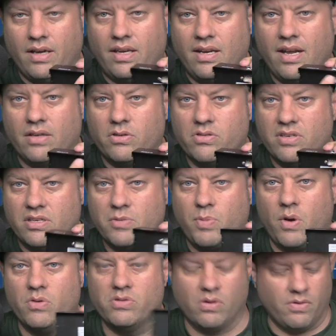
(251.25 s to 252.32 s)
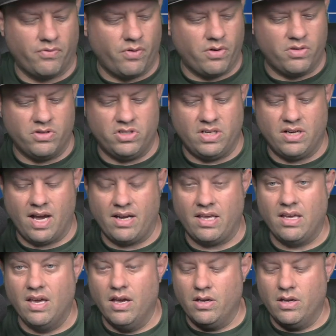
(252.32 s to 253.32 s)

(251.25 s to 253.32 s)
connector is exposed on the front of the G90.